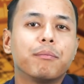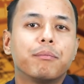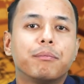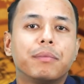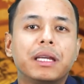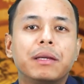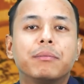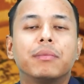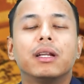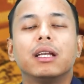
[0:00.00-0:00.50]

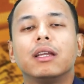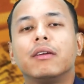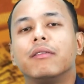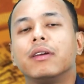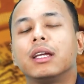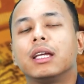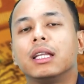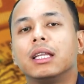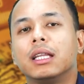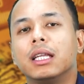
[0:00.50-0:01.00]
people
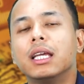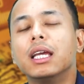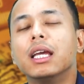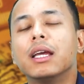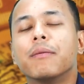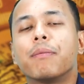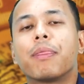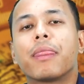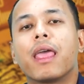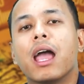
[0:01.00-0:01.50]
living in the
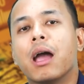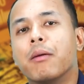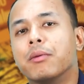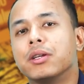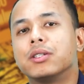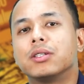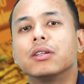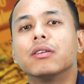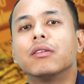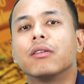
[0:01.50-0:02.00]

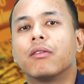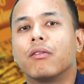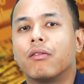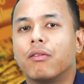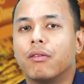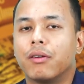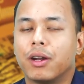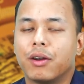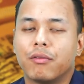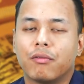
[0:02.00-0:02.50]
Amazon
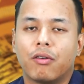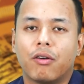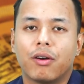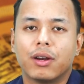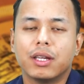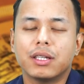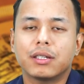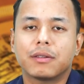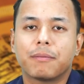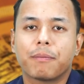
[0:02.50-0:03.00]

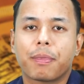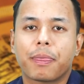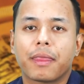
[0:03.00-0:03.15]
rainforest,